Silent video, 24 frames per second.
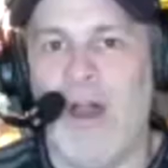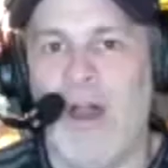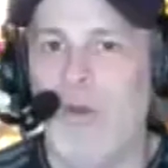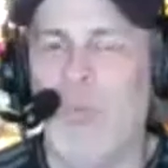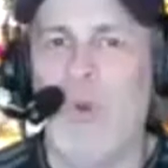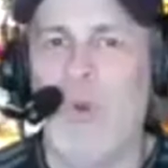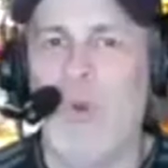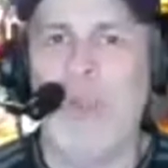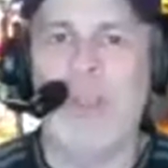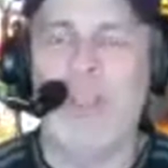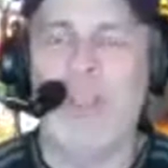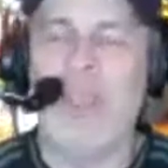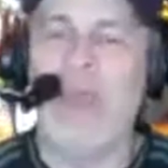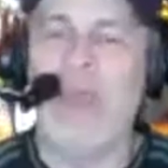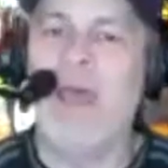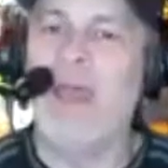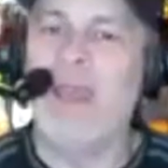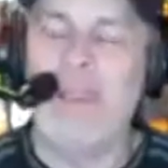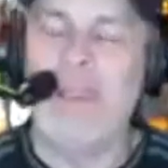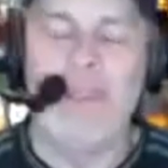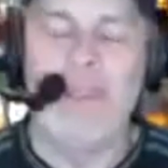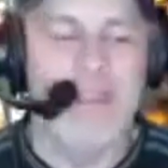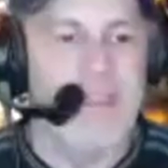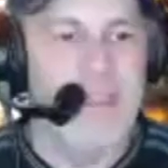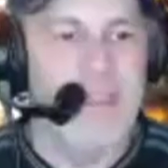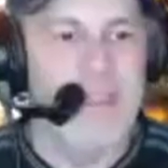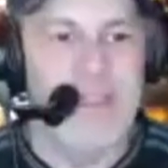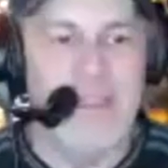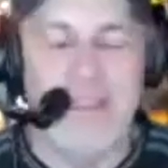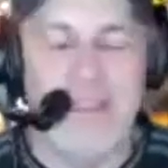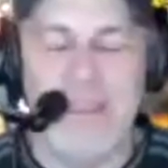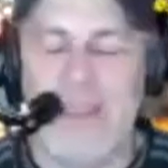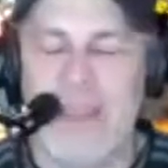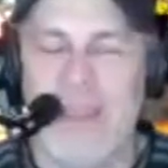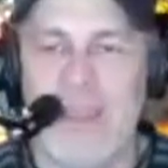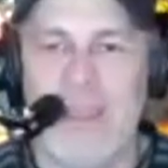what yeah he
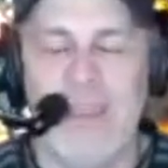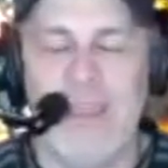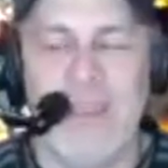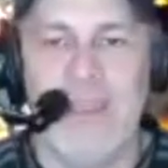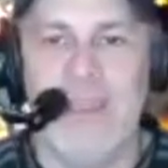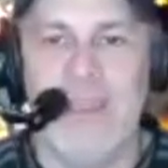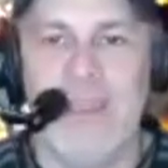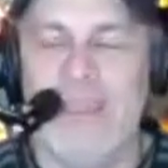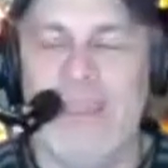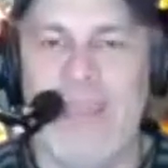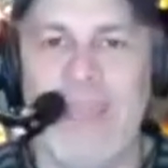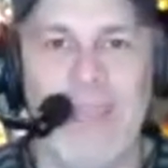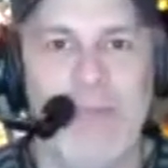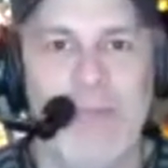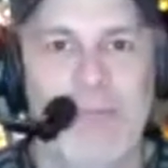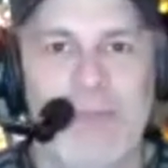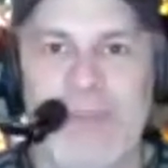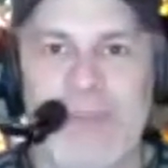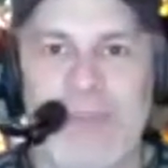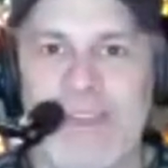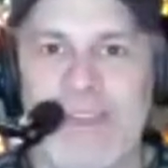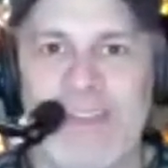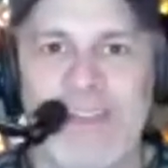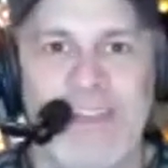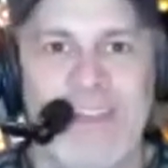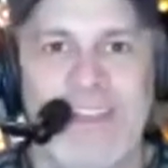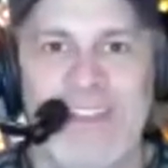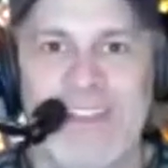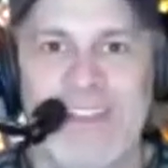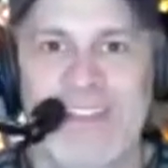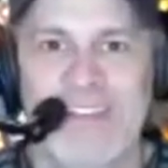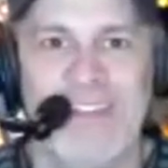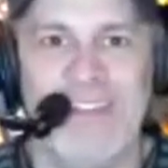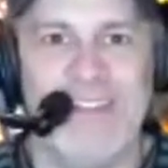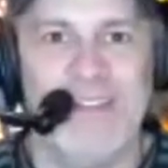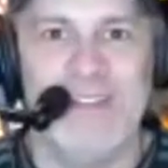I, he came in and
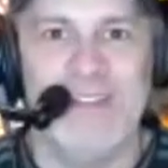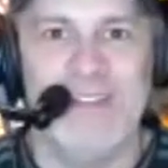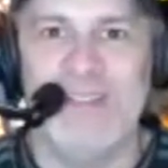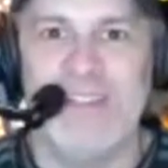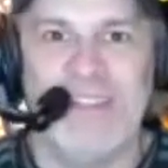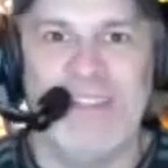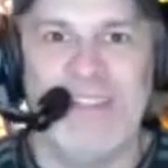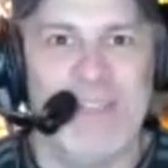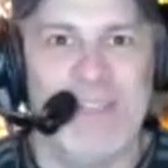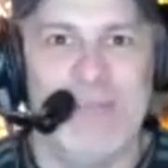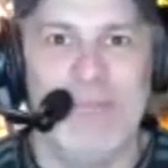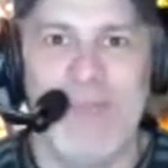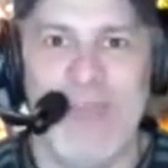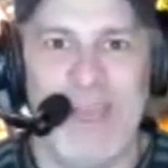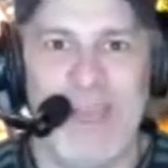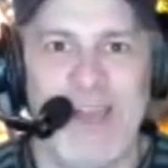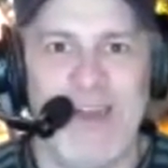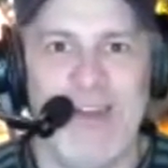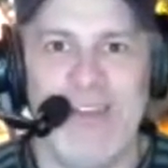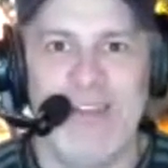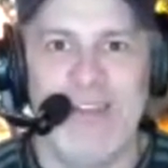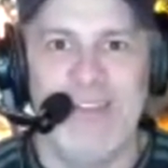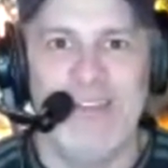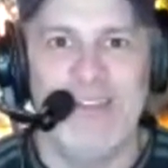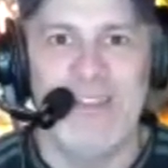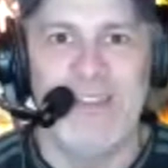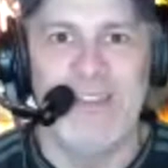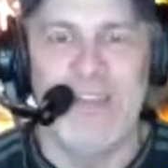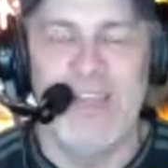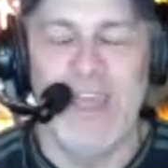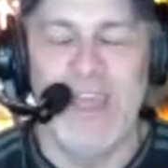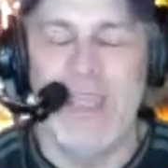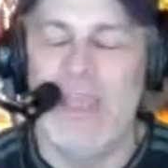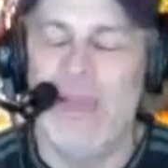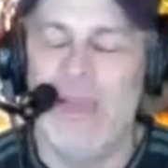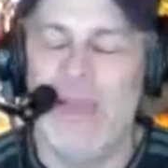he sent us an email and he said
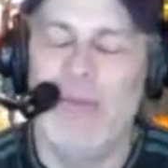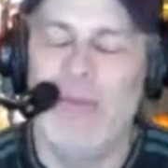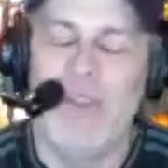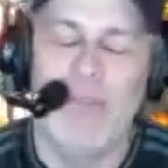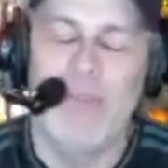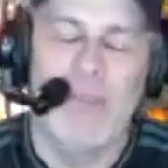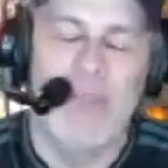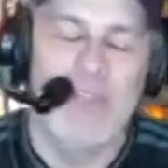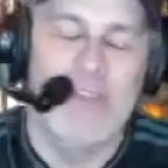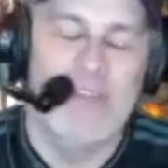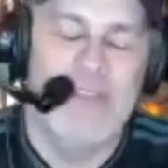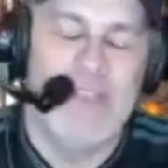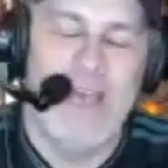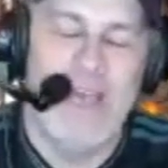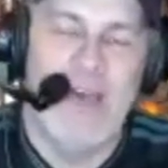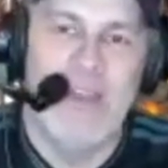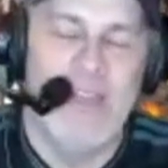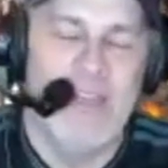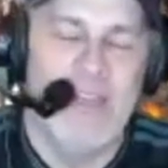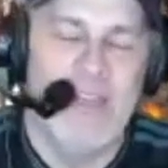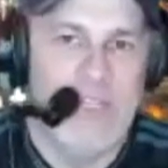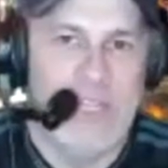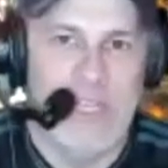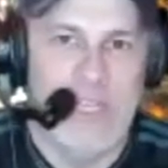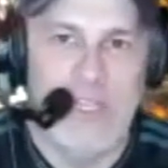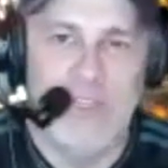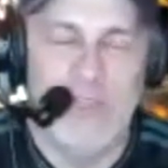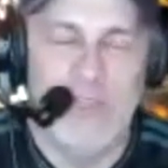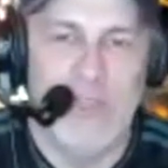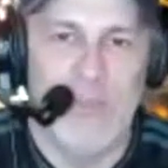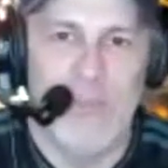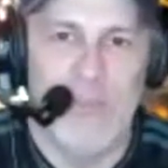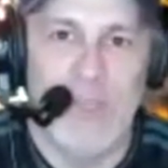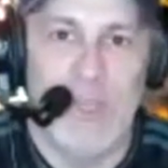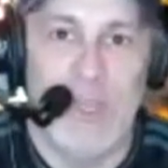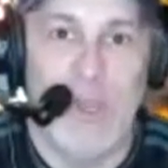hey i'm going to be in town any chance you
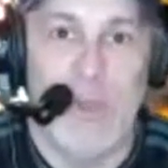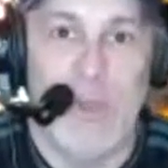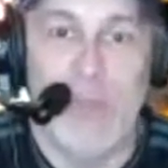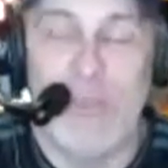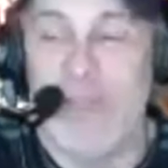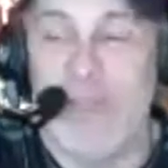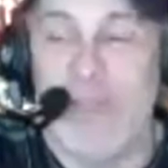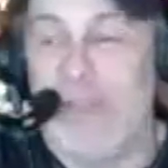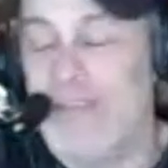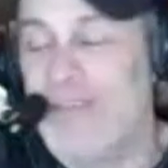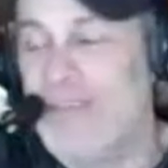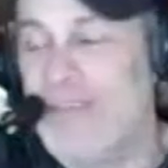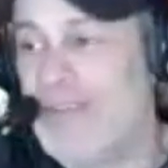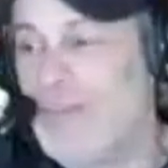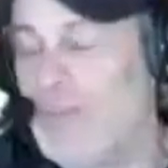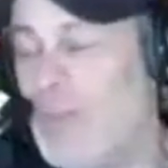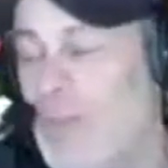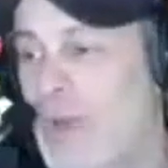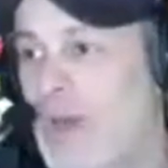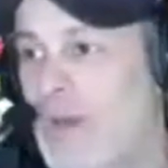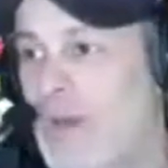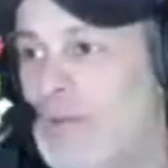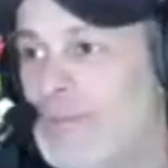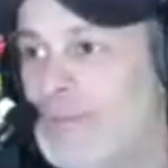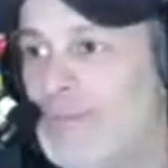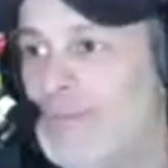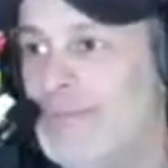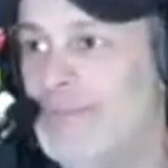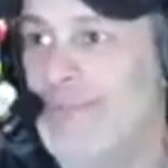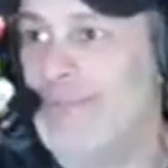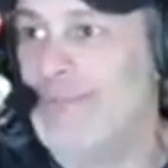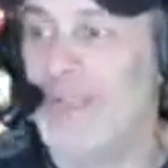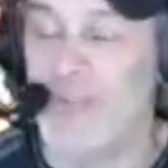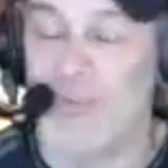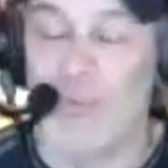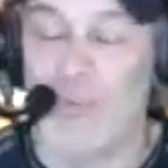could be open and i said well
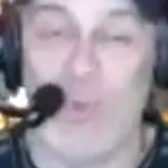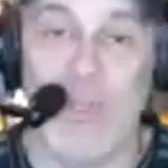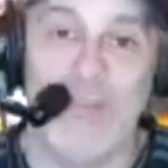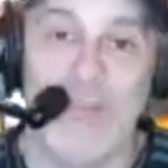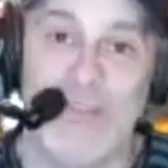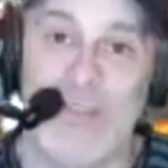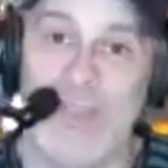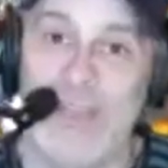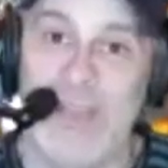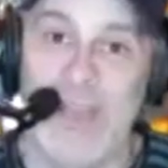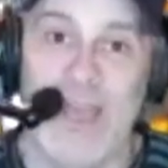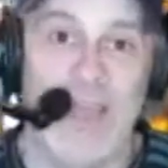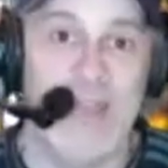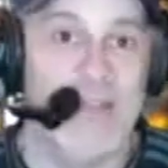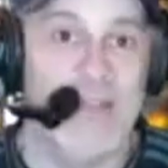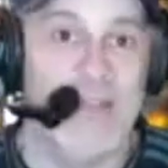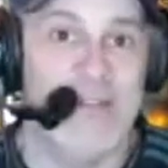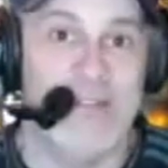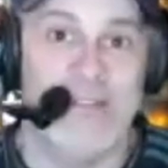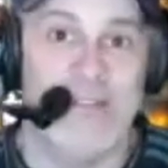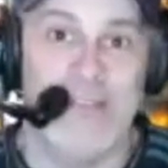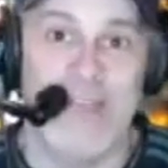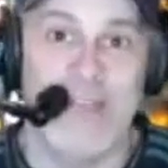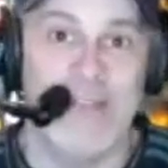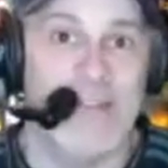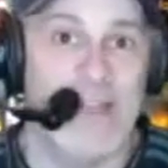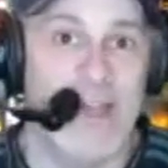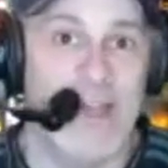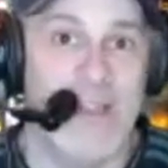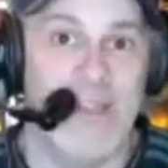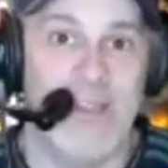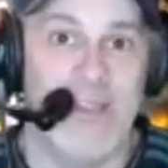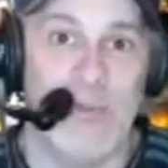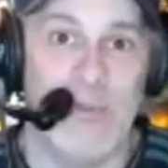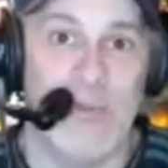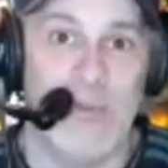it's wednesday night tech
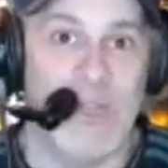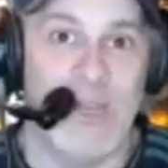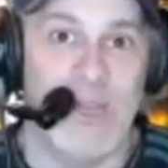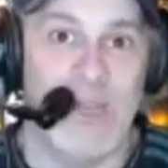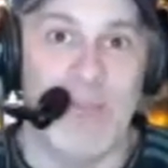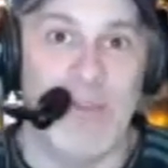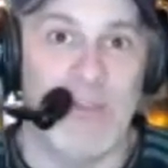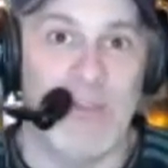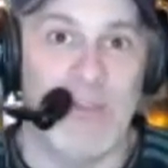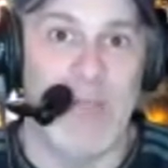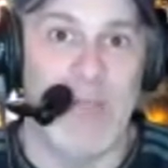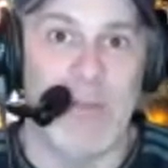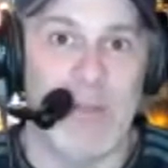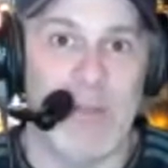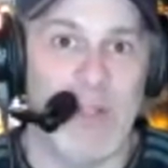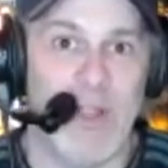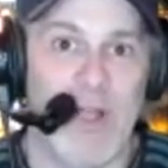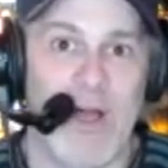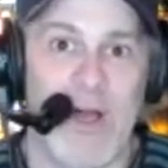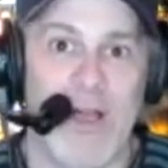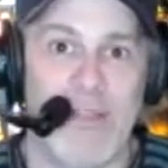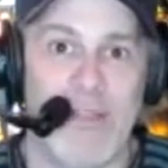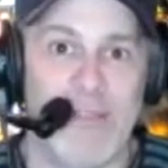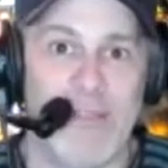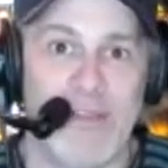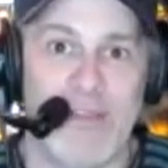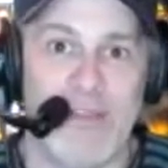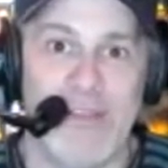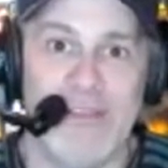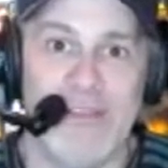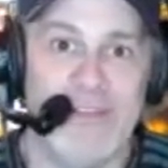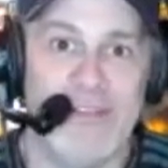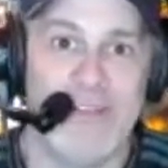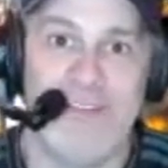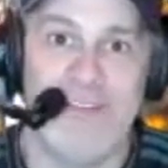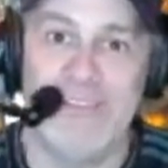night you want to come and a cloth and
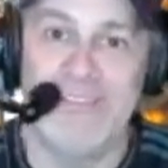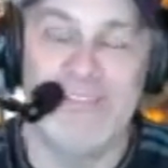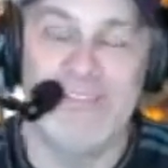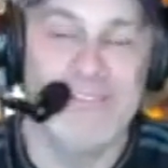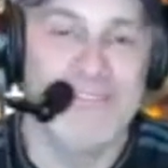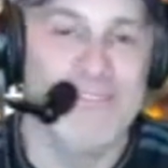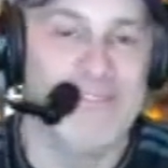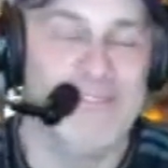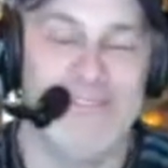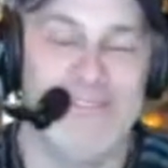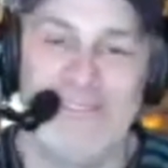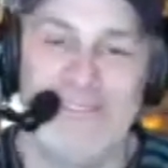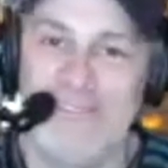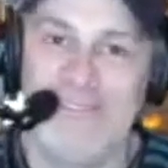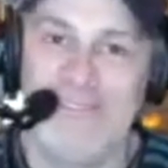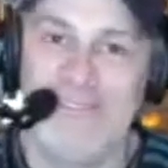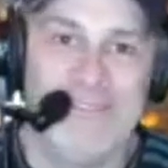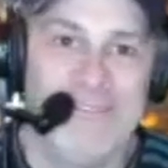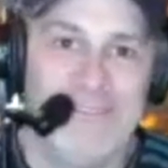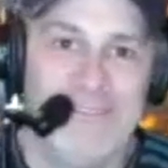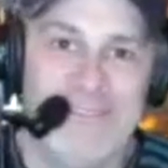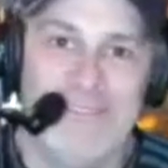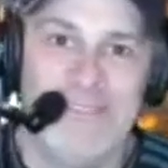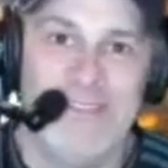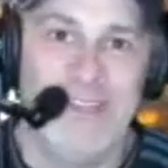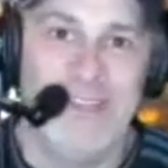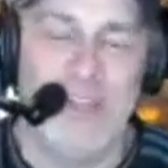he, he yeah.